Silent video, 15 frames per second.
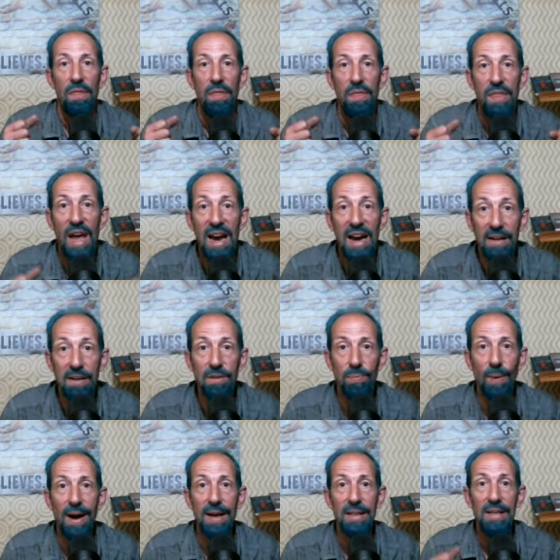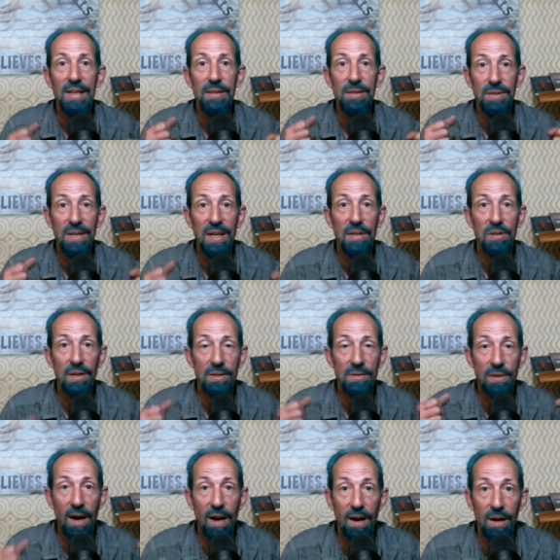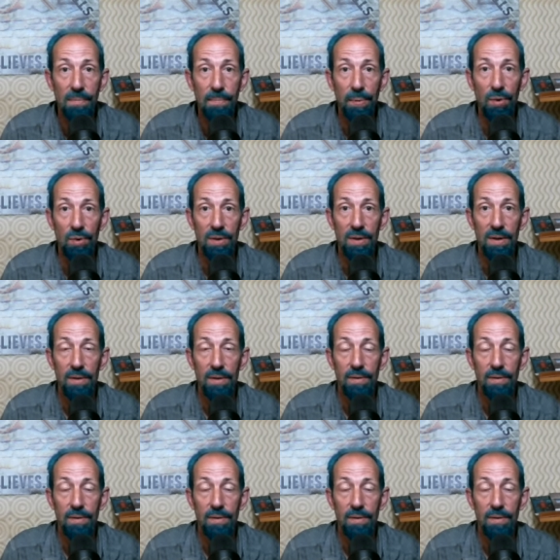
That is why these teachings are important.